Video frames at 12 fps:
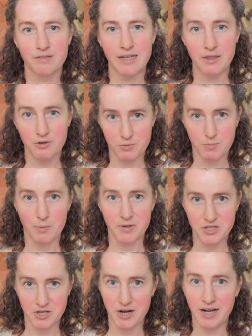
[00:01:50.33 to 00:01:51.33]
in those
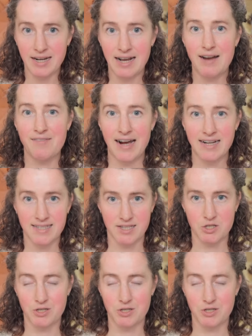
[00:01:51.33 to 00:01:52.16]
moments, you're not going to have access